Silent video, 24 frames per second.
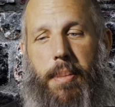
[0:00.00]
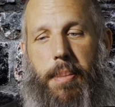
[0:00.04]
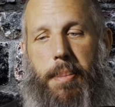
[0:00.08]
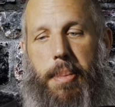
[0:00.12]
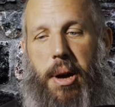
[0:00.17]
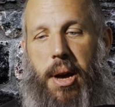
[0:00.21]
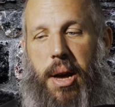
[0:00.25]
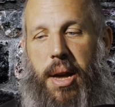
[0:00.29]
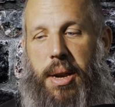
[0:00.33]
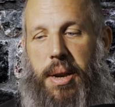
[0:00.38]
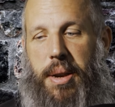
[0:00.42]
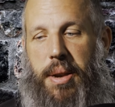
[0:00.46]

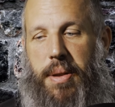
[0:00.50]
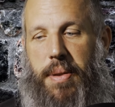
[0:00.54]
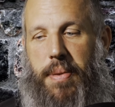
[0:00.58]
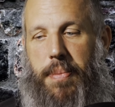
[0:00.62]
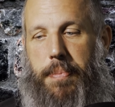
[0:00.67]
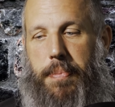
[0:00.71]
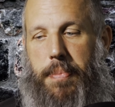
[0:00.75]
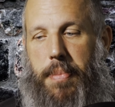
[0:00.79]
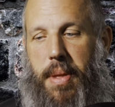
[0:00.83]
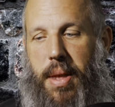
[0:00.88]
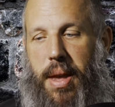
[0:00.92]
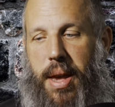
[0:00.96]
But
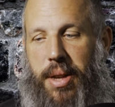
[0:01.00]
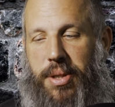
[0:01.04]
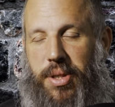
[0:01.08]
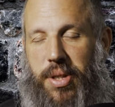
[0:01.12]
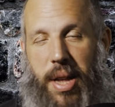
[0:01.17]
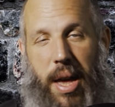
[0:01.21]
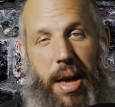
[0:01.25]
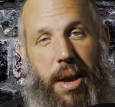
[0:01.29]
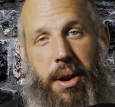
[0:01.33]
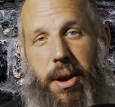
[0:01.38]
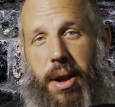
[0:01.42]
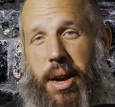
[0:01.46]

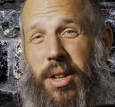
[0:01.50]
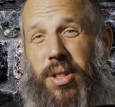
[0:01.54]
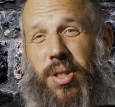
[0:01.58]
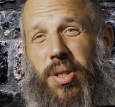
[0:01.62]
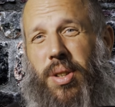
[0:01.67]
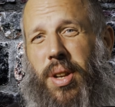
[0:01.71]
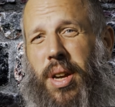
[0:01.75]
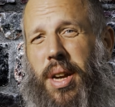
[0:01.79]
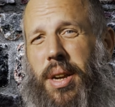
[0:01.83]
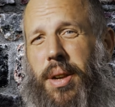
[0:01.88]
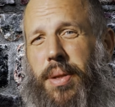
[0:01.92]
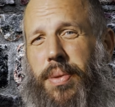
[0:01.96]
it's not an
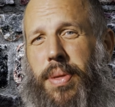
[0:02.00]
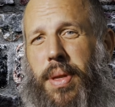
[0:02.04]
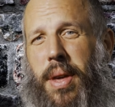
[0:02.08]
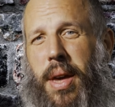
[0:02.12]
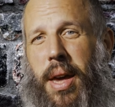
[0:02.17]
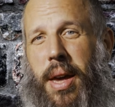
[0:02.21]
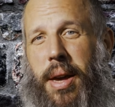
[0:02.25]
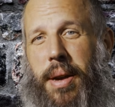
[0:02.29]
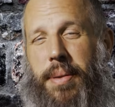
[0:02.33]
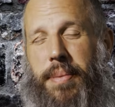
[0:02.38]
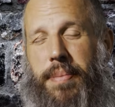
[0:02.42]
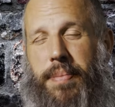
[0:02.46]
isolated
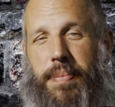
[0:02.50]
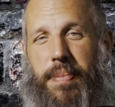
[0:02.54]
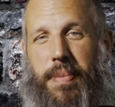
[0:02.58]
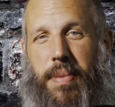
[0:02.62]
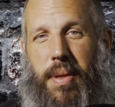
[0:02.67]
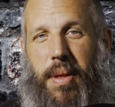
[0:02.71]
thing.